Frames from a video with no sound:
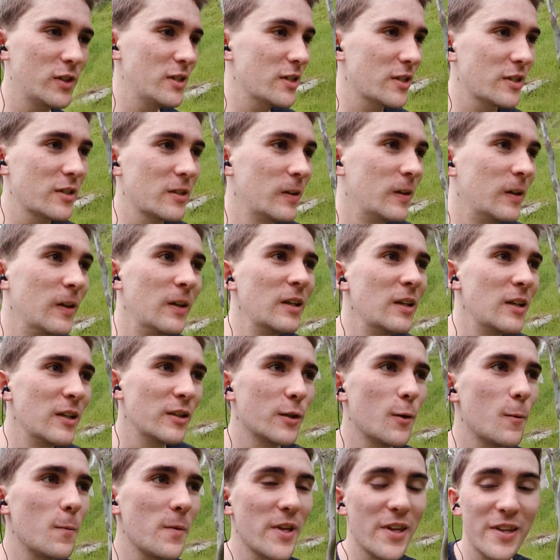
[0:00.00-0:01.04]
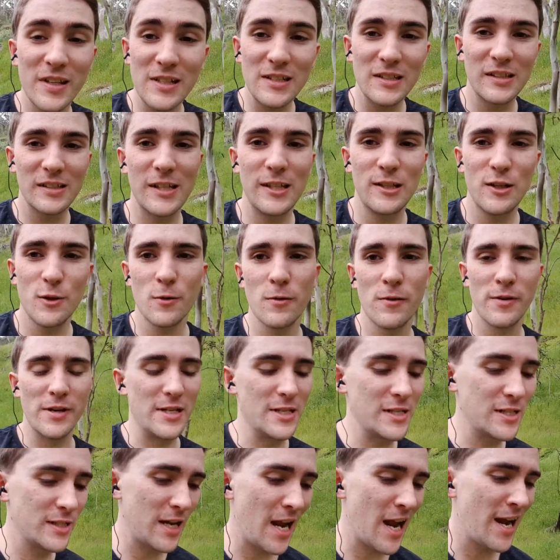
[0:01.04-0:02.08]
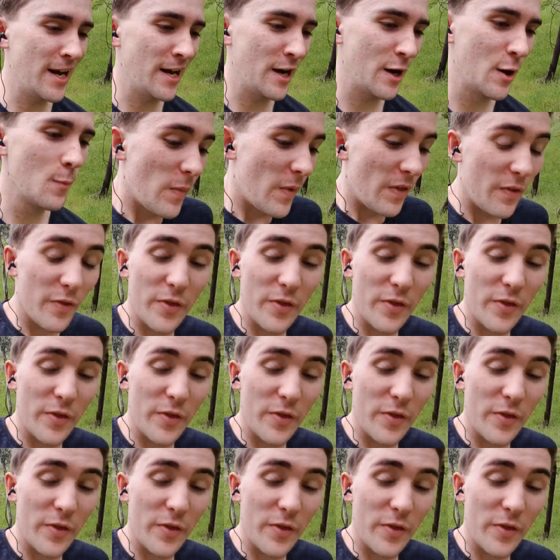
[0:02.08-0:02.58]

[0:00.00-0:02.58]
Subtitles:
They're just, some of the things they do are insane.